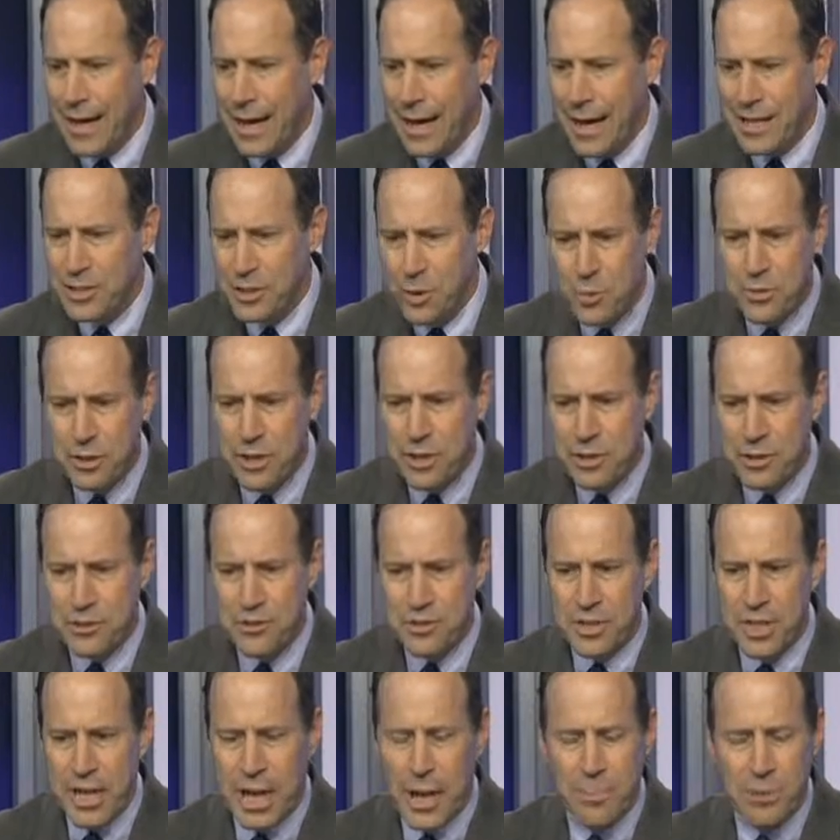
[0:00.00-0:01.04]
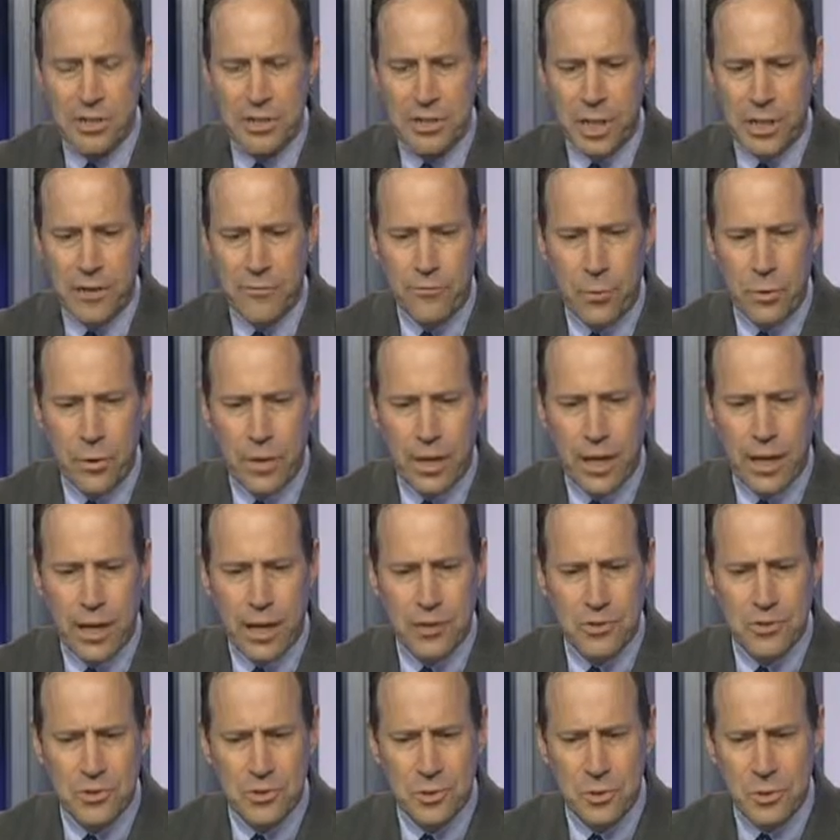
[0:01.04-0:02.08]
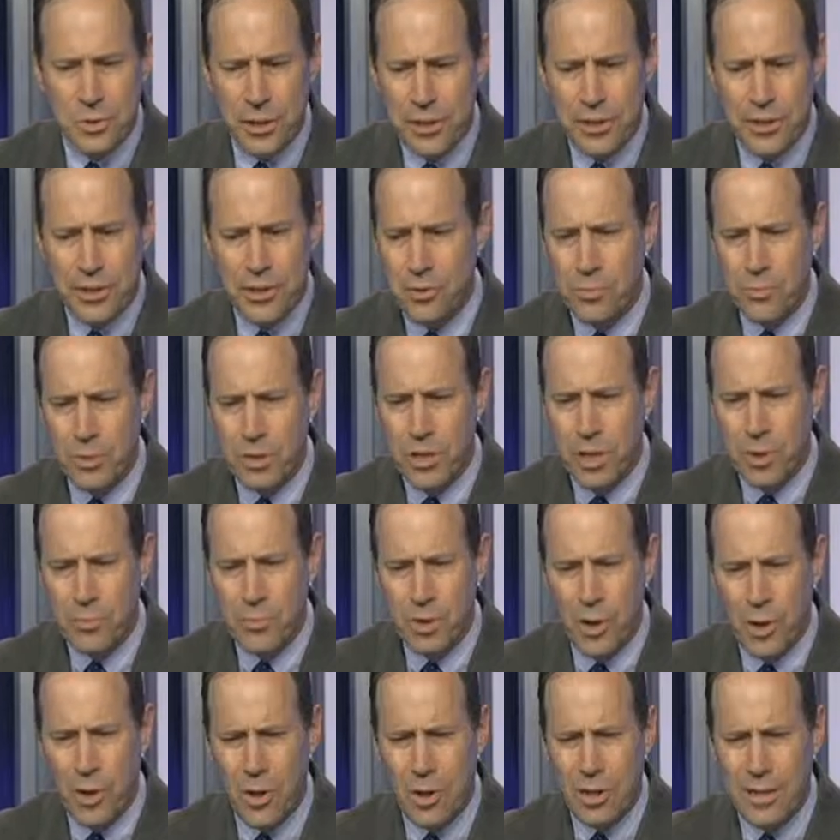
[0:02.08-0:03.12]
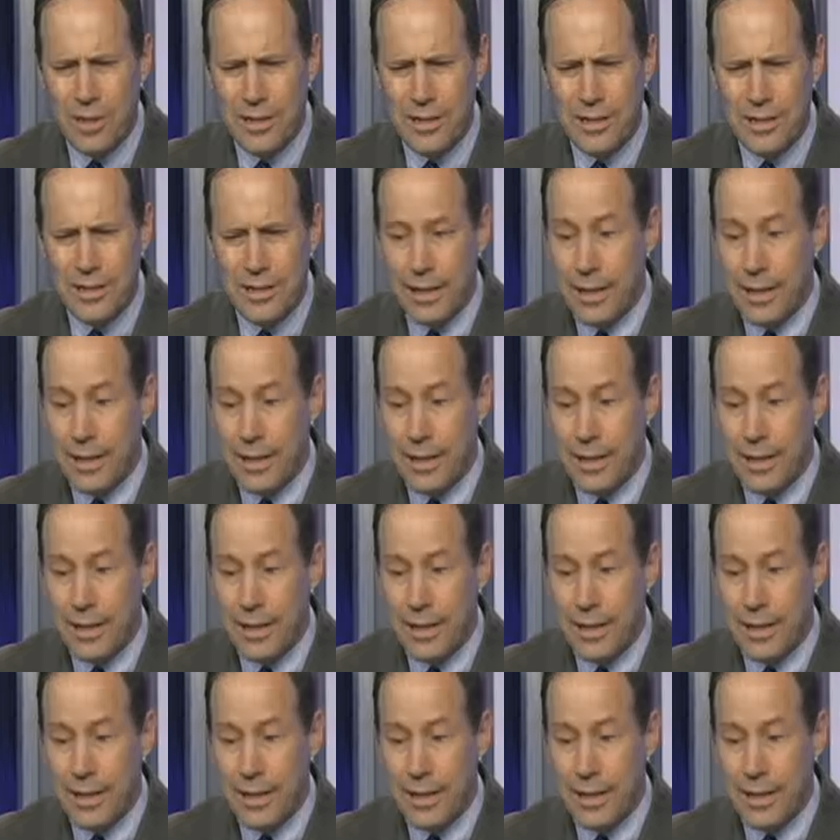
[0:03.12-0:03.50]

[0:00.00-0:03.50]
I don't think there's an appetite for in the House, nor do I think it'll become law.